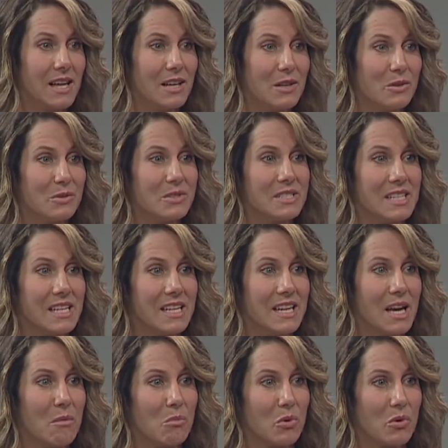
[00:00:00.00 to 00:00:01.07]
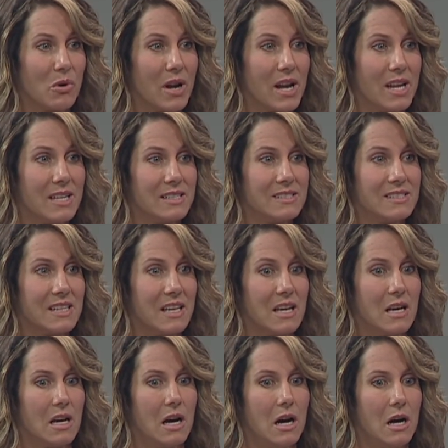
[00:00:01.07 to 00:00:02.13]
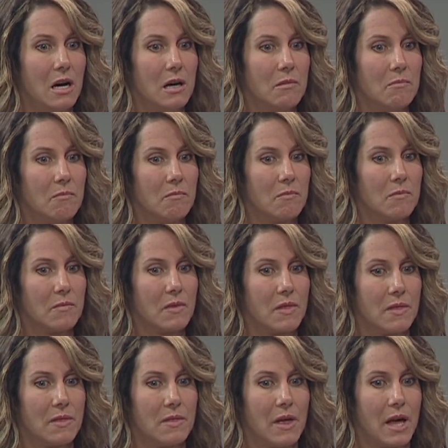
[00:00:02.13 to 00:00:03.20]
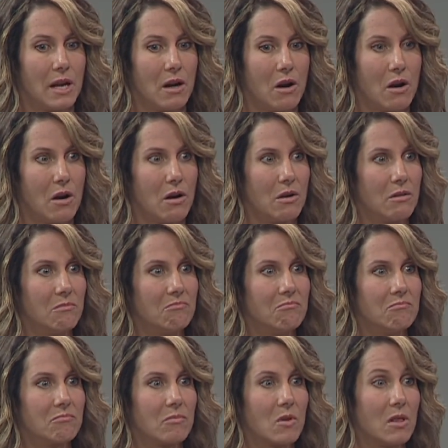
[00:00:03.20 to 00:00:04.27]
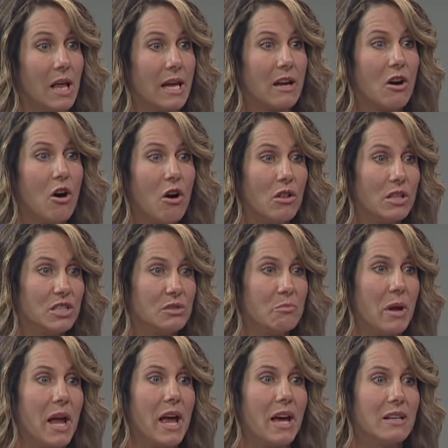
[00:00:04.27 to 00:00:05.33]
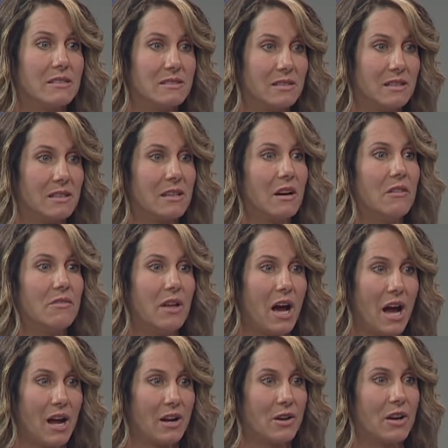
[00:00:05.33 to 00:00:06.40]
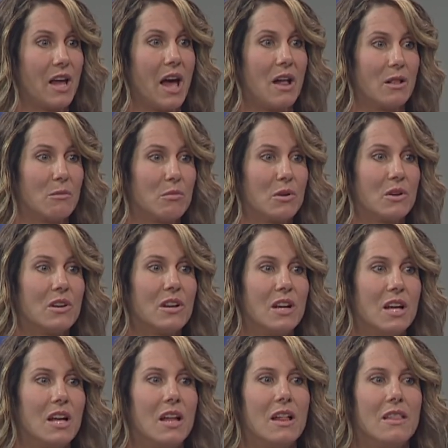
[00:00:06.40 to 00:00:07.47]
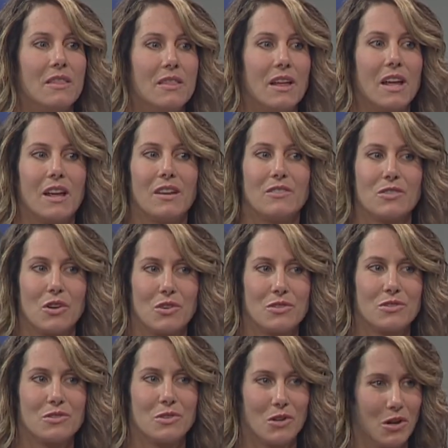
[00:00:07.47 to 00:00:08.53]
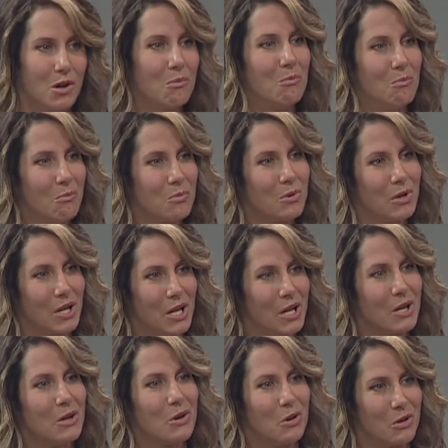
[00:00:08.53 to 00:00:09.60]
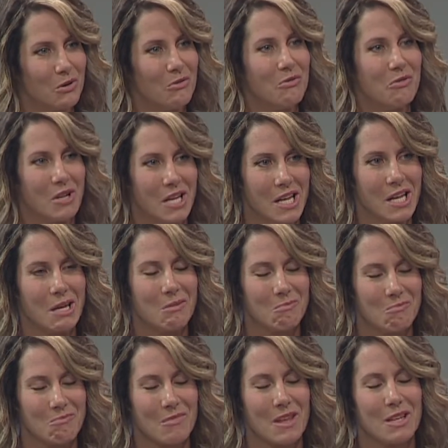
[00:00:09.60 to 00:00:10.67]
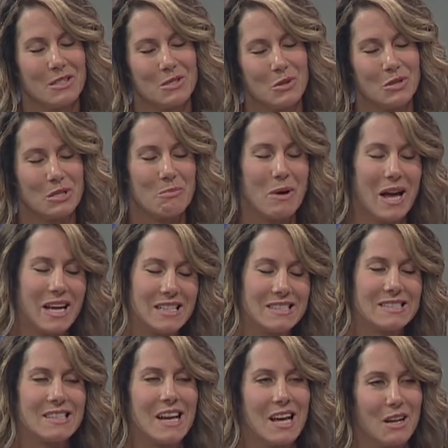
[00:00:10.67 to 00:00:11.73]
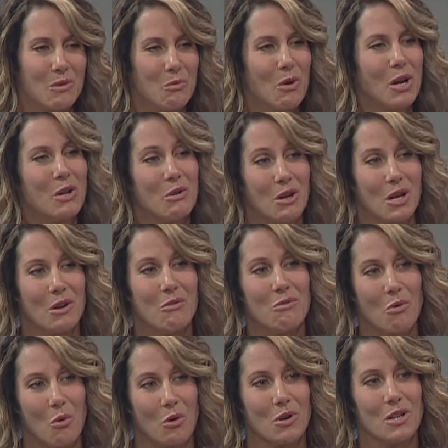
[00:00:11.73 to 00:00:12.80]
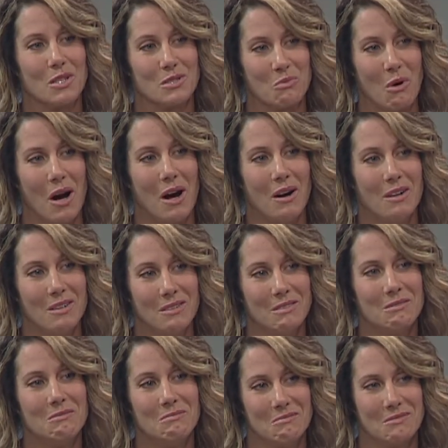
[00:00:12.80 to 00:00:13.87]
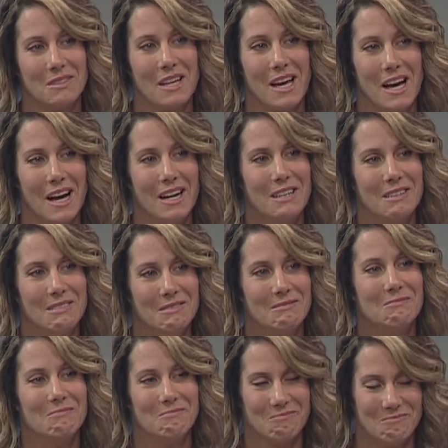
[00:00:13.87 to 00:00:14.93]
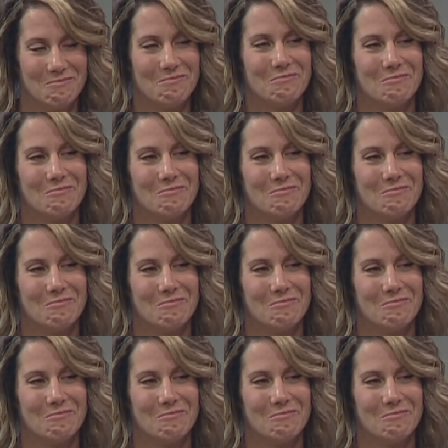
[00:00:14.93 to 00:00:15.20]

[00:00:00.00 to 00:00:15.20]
that you see at parades um, that are like college bands and of the higher caliber, mm -hmm. they charge a pretty good fee. Right. So it depends on what you can afford as well. Sure. Yeah. Your budget doesn't allow